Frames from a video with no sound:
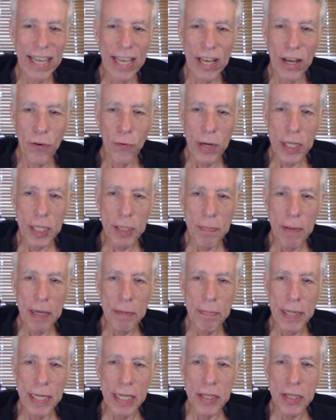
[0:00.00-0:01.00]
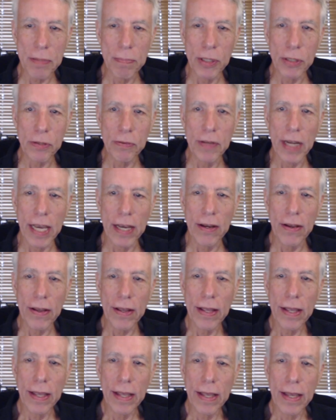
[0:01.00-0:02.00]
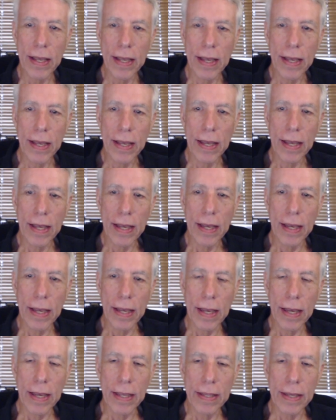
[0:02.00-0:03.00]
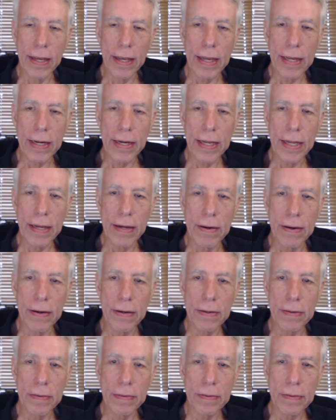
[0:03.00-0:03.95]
What's my biggest move now? The cut here.